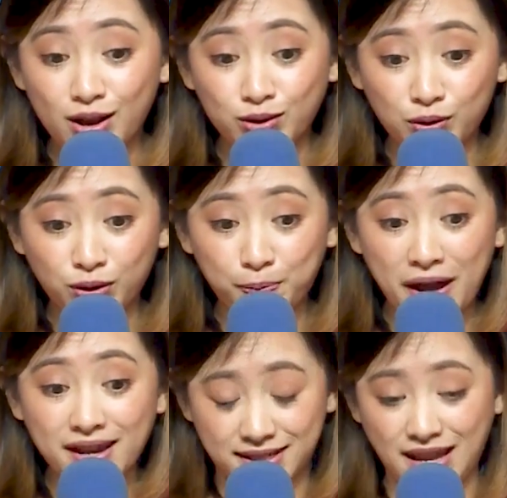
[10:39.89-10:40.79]

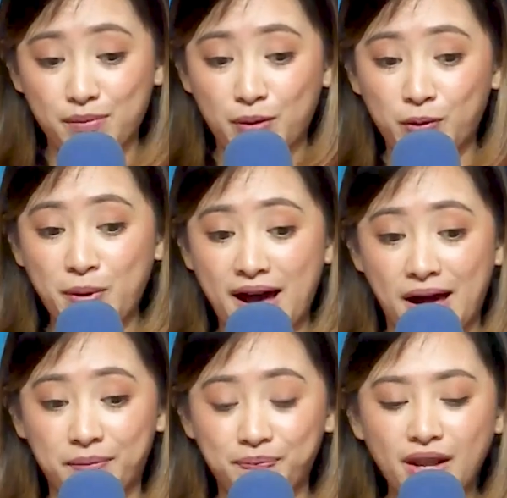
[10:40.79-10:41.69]
toothpaste. Tama po
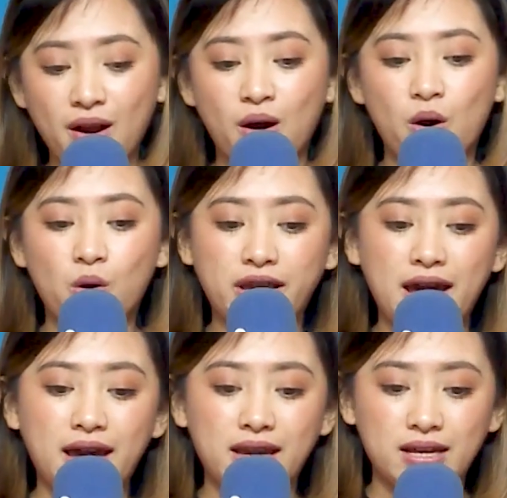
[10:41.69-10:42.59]
ba?
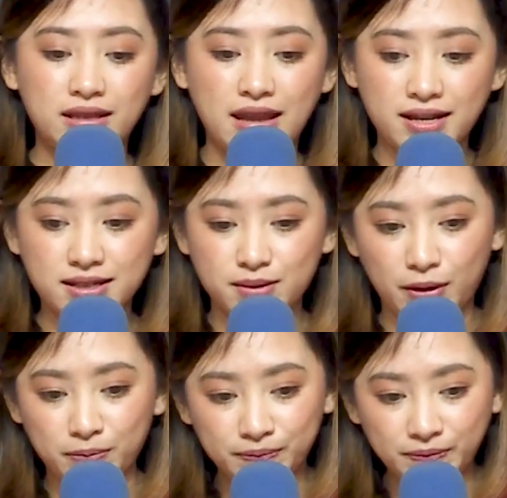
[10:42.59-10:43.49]
Okay. Next,
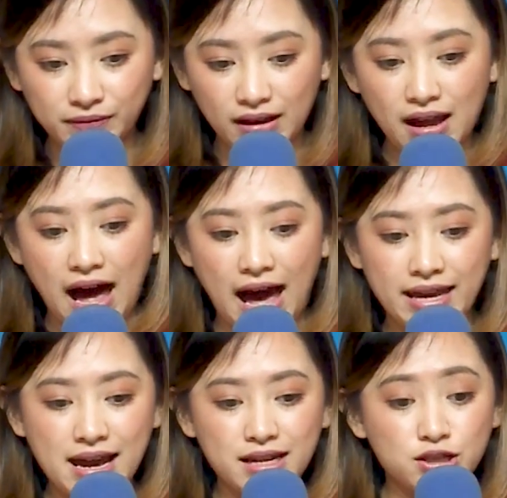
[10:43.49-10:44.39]
ma'am.
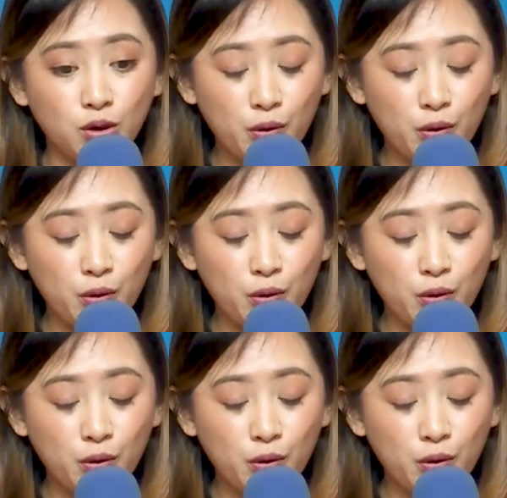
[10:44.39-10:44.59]
Ayan. So,